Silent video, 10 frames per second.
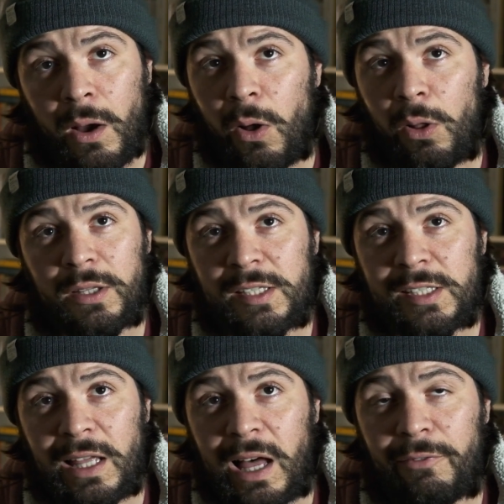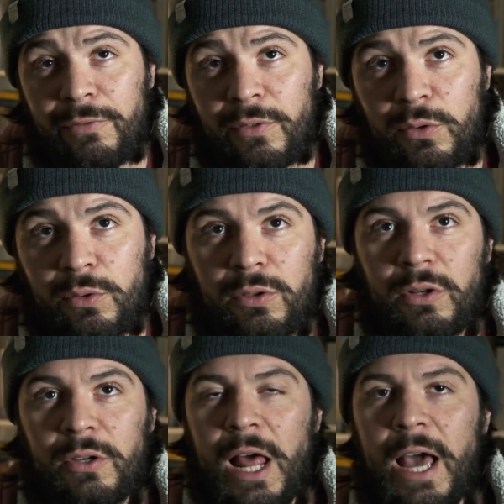all this stuff could
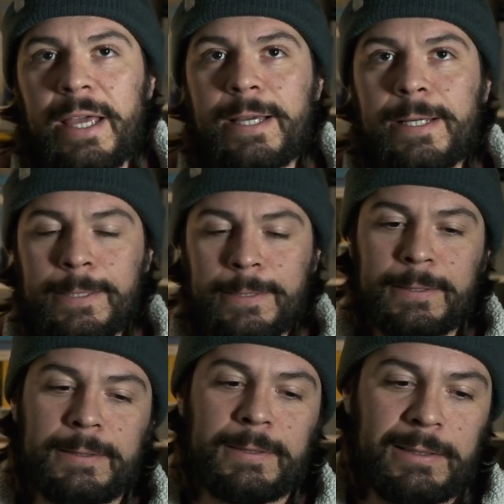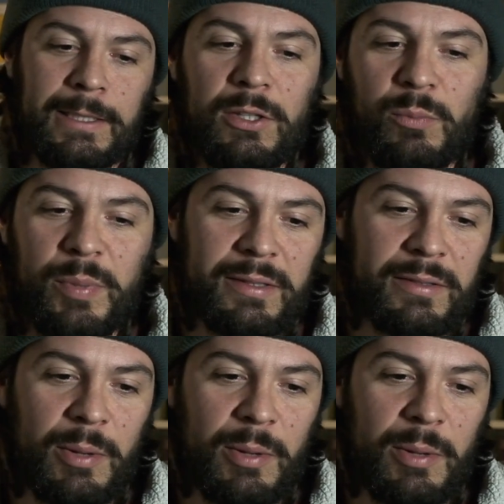look like a little bit